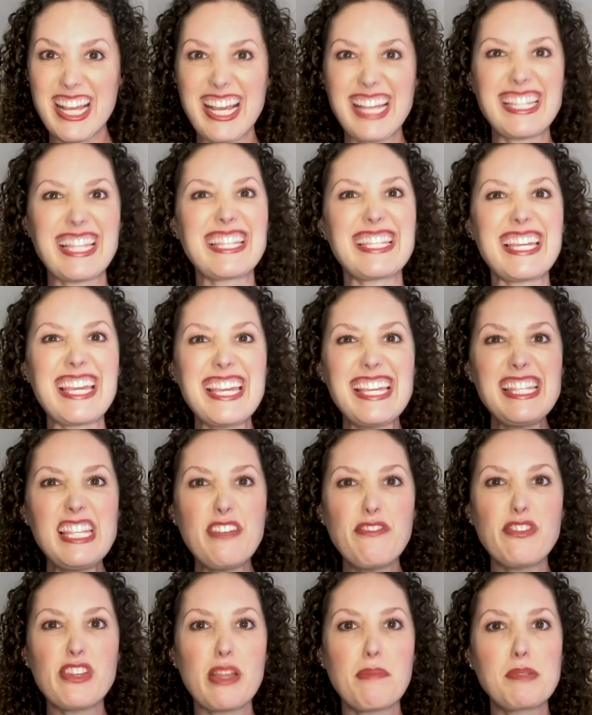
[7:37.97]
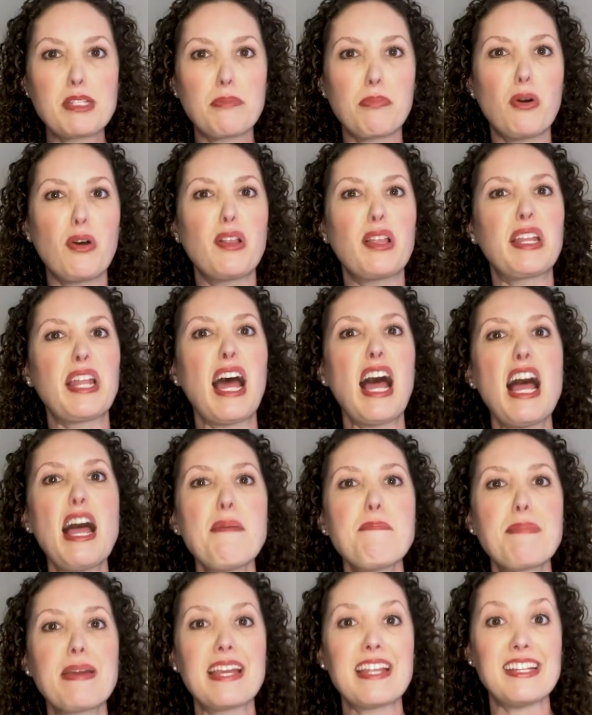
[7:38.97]
because it's easy for them to pull it
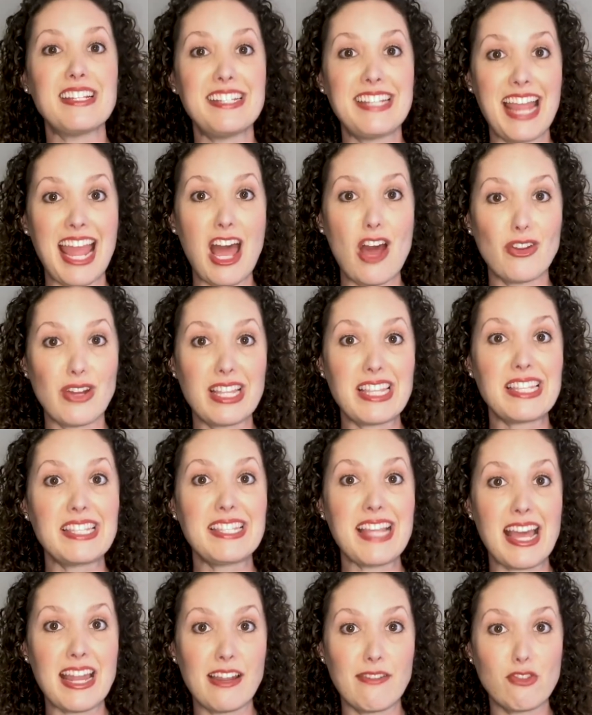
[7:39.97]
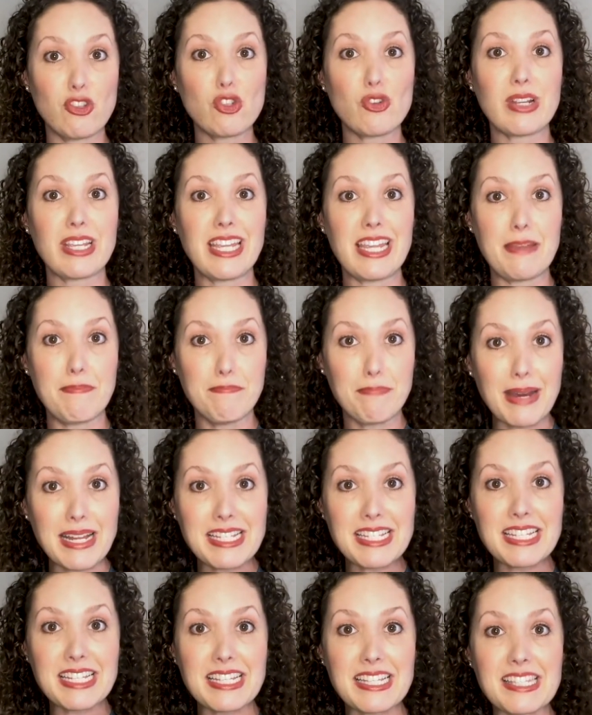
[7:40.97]
up and down instead of tricky
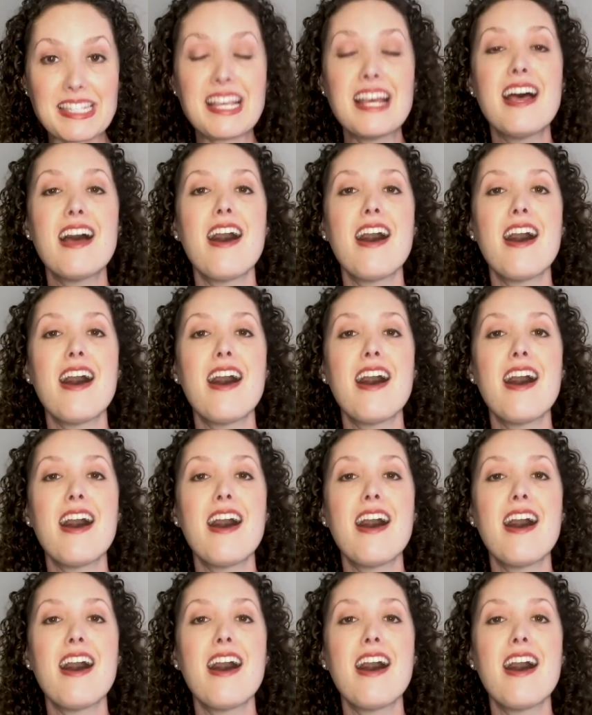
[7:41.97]
buttons